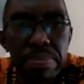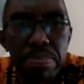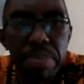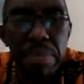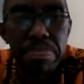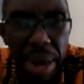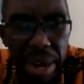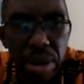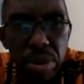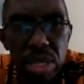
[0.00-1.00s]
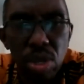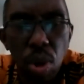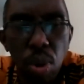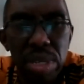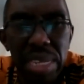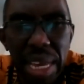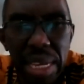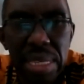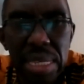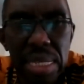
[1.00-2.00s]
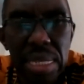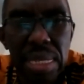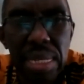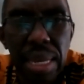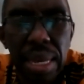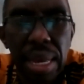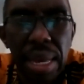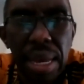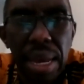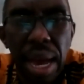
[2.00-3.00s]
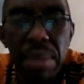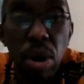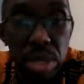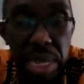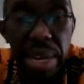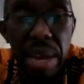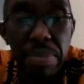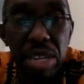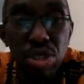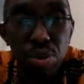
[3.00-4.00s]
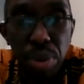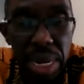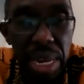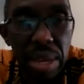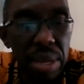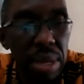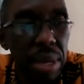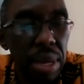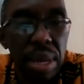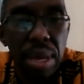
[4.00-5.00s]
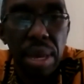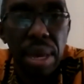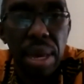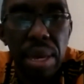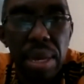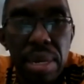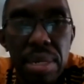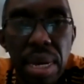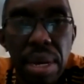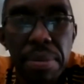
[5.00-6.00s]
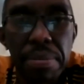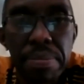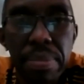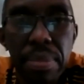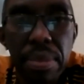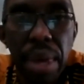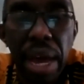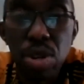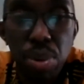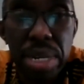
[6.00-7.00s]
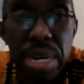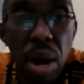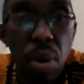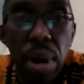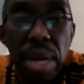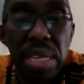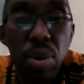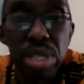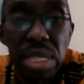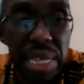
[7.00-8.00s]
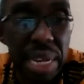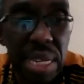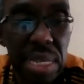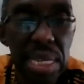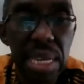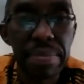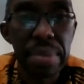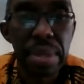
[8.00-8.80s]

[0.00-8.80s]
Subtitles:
My background is hotels. I'm a hotelier by training, and I do it now as a consultancy.